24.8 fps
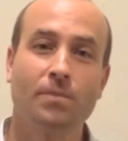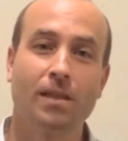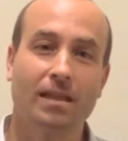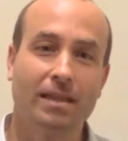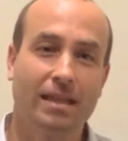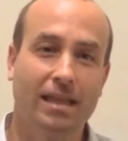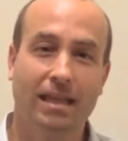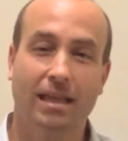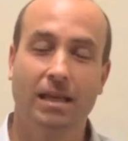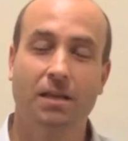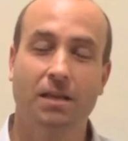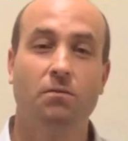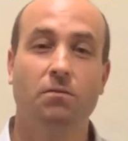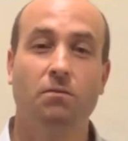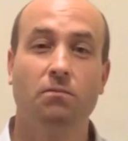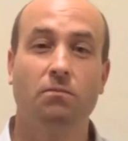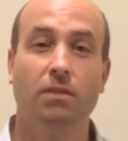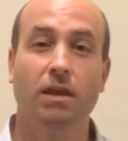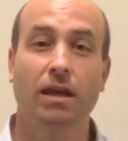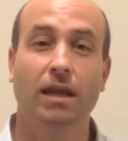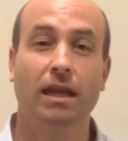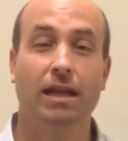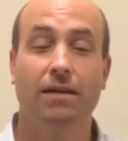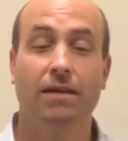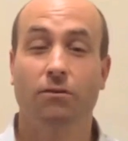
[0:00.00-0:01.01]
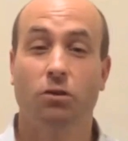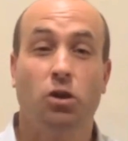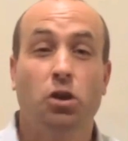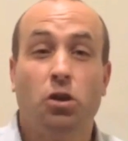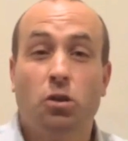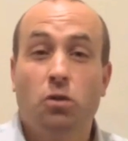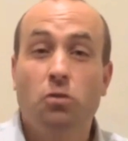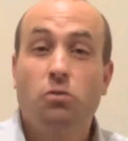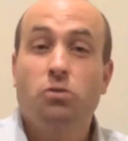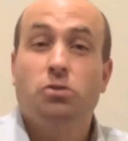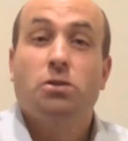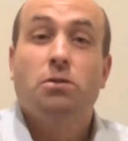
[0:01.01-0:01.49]
and they can have a
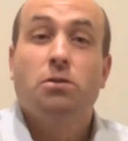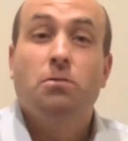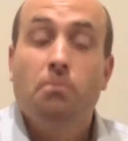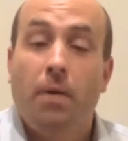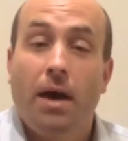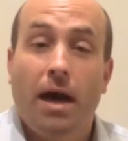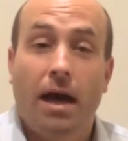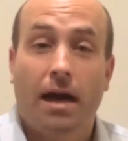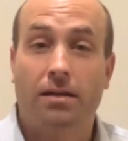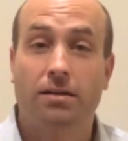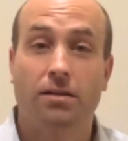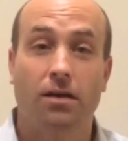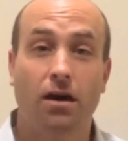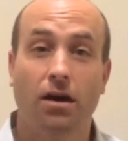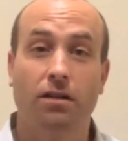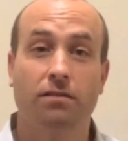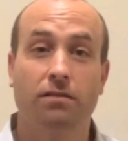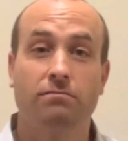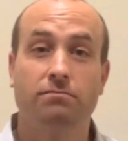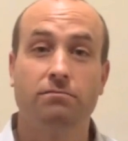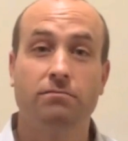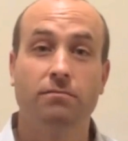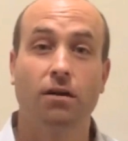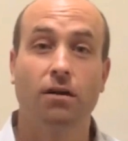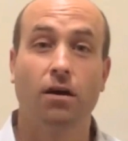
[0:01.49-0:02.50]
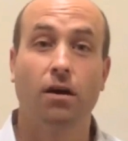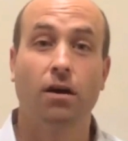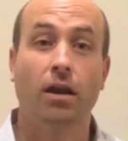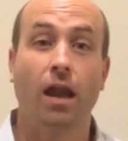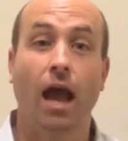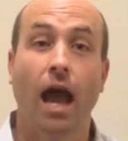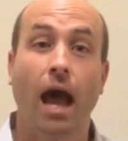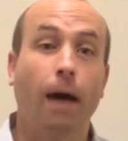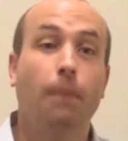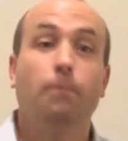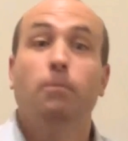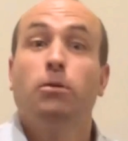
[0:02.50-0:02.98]
huge impact on
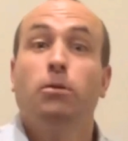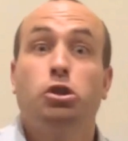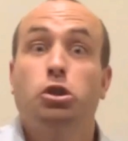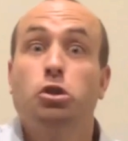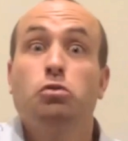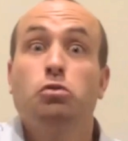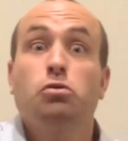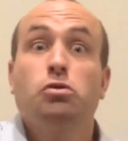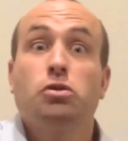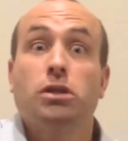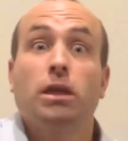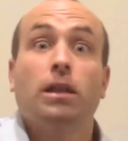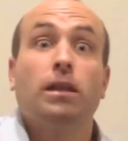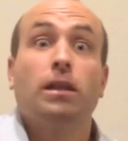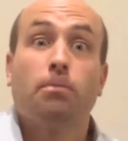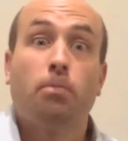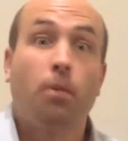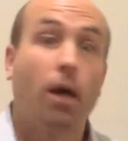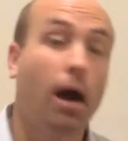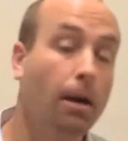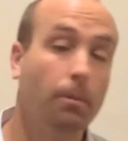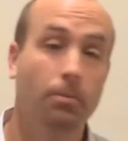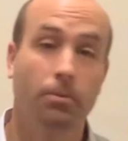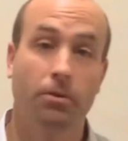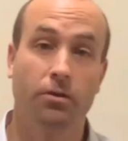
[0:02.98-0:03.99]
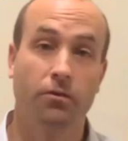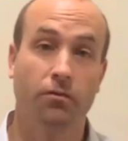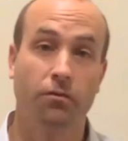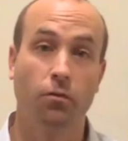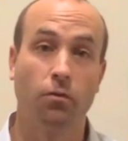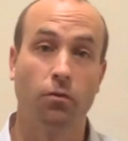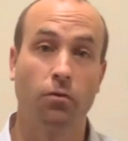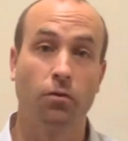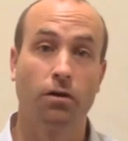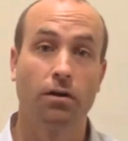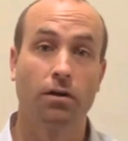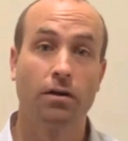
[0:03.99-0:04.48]
how much you sell a property
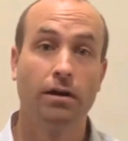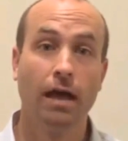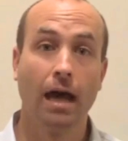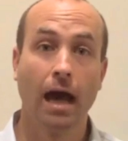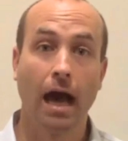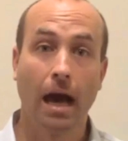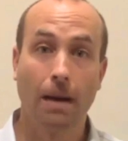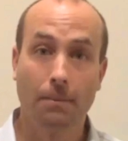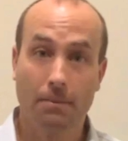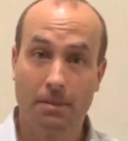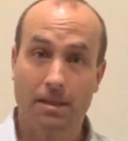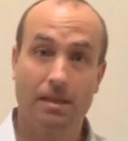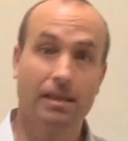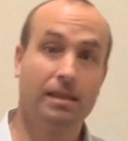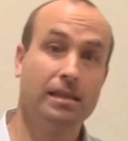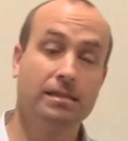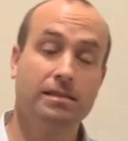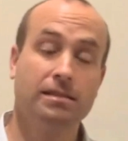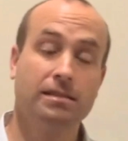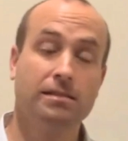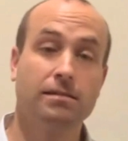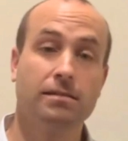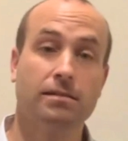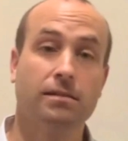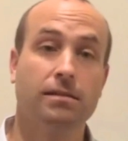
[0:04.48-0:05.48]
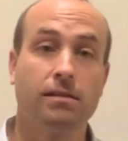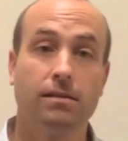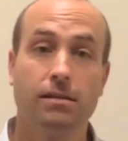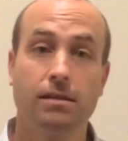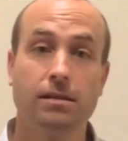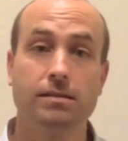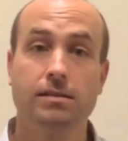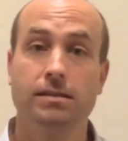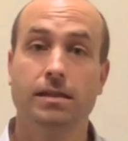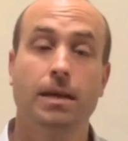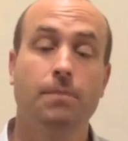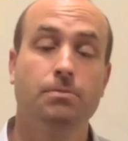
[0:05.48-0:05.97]
for. I mean, these
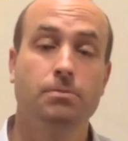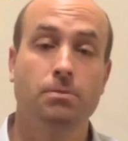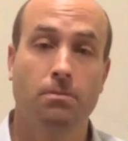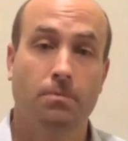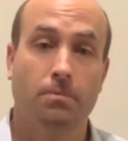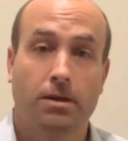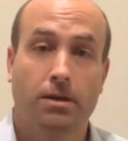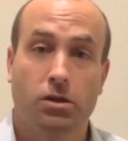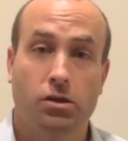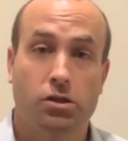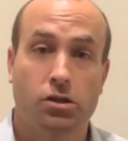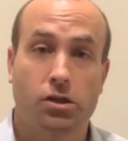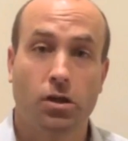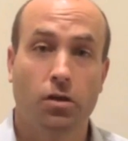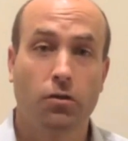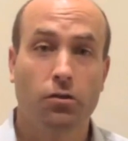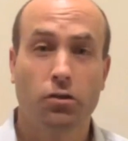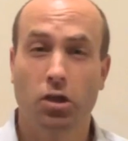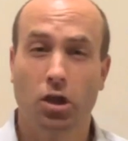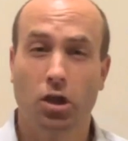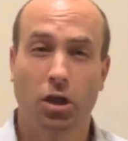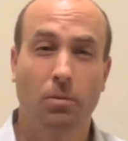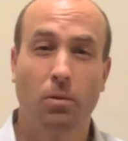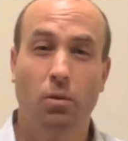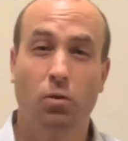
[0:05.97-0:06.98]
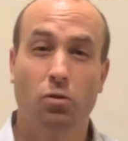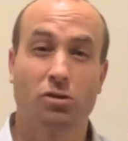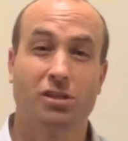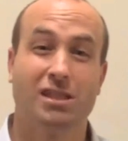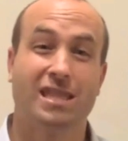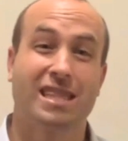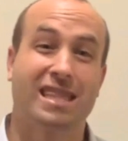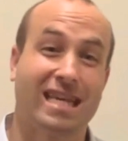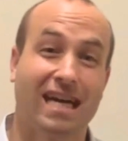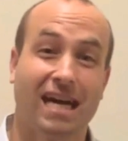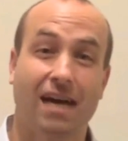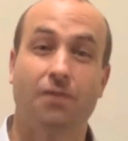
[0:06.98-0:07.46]
tips I'm about to share with you could be worth
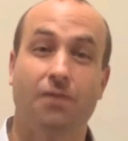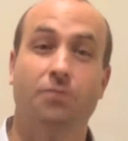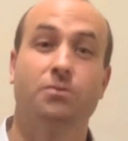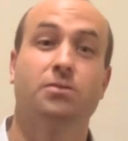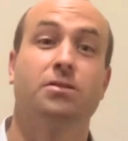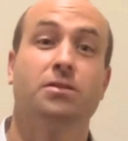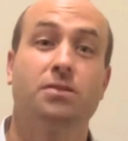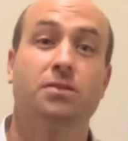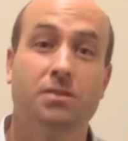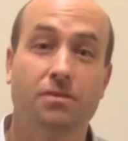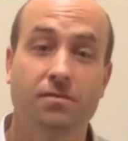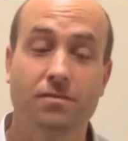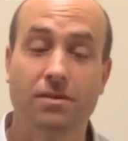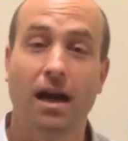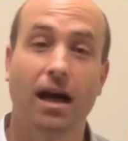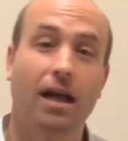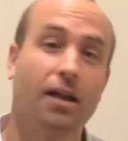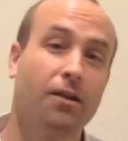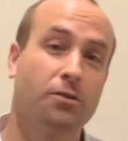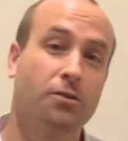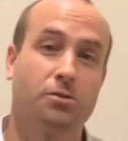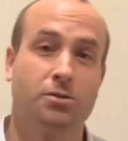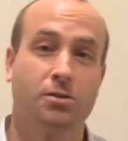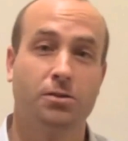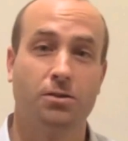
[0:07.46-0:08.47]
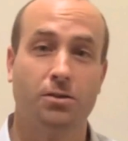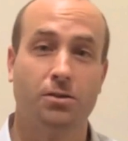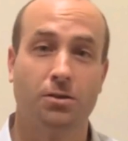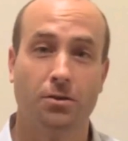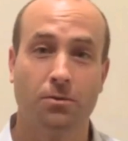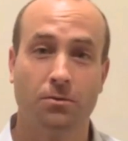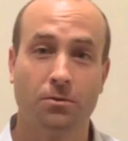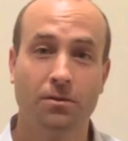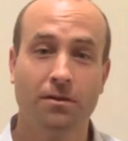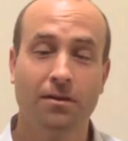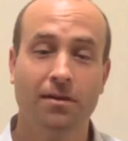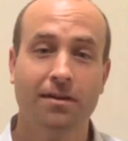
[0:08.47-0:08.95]
thousands of dollars to
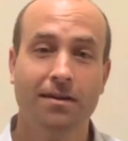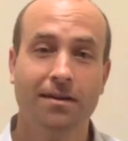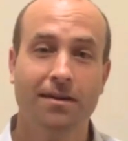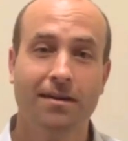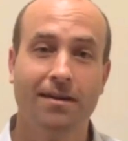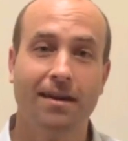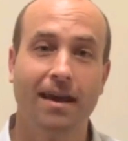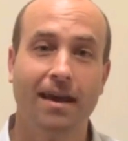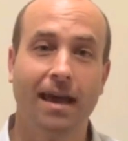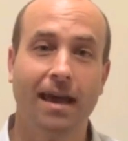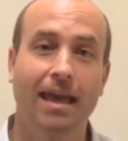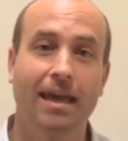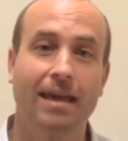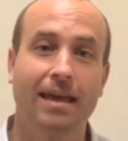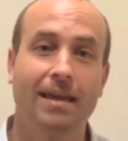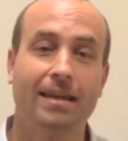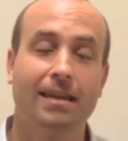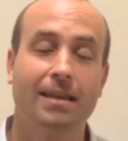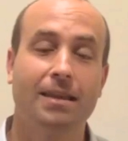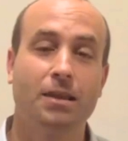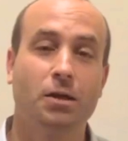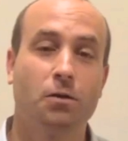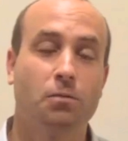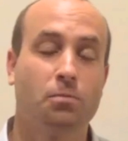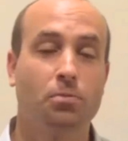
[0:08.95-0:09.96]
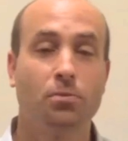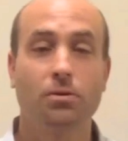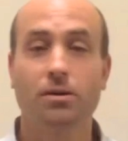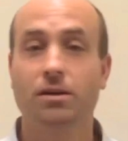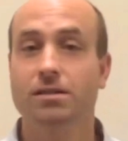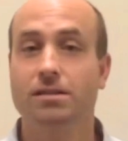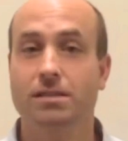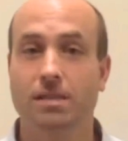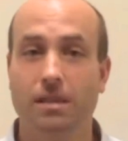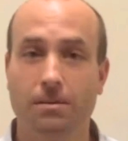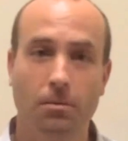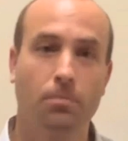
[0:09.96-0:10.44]
you, and they're pretty
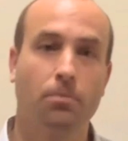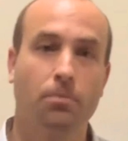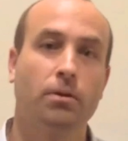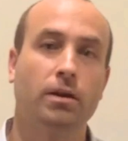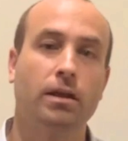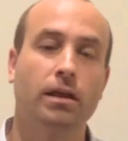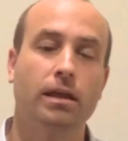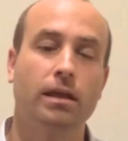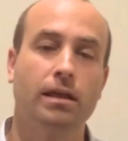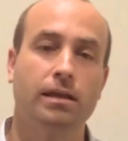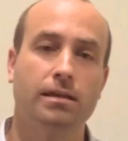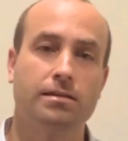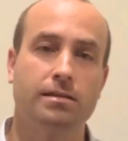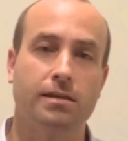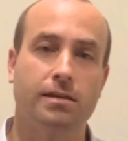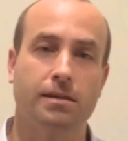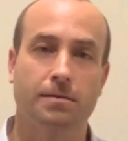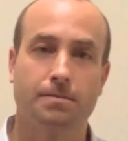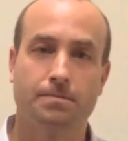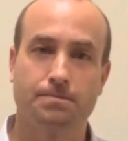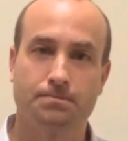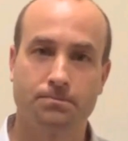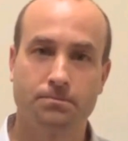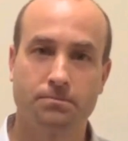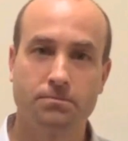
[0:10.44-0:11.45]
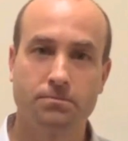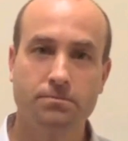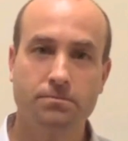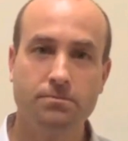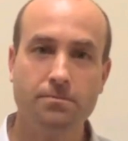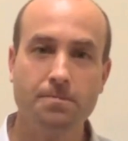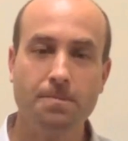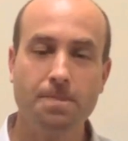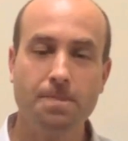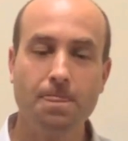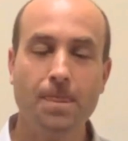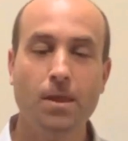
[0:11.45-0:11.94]
simple, pretty easy.
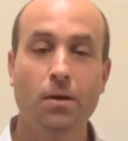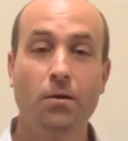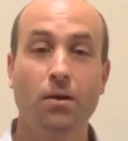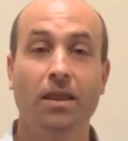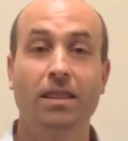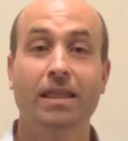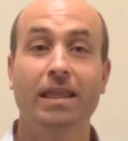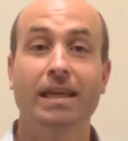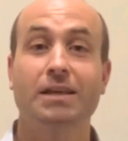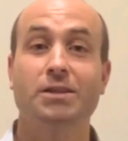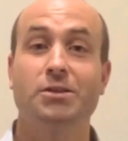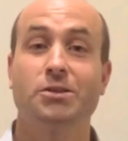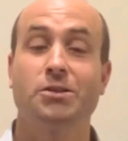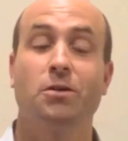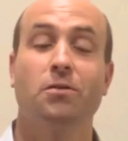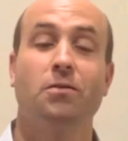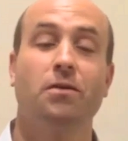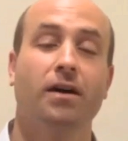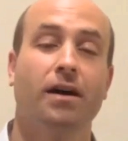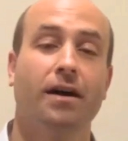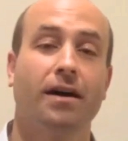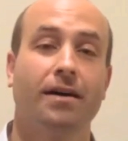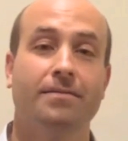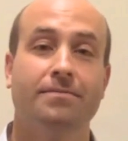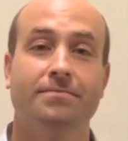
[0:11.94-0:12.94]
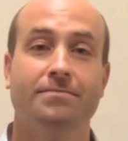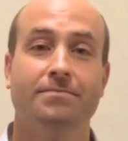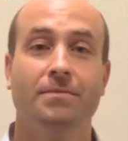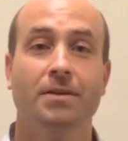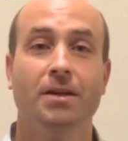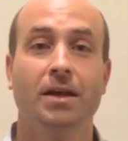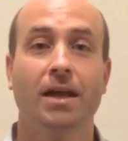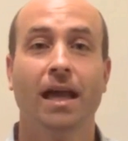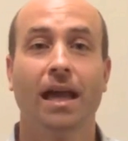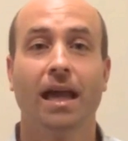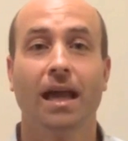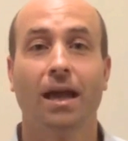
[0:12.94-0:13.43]
What I think is so
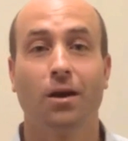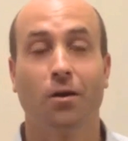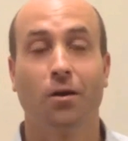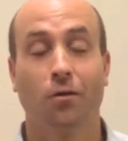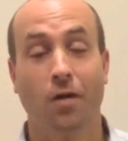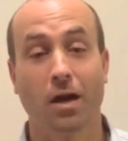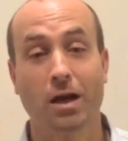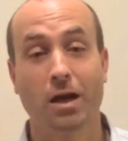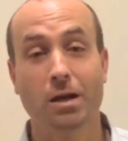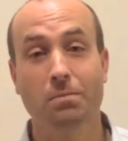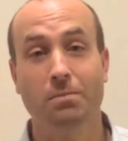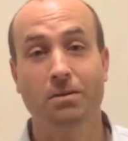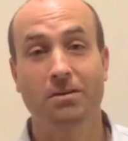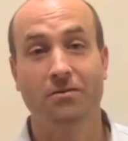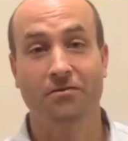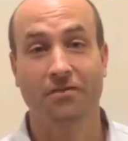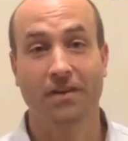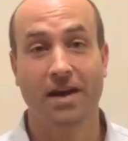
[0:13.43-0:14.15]
incredibly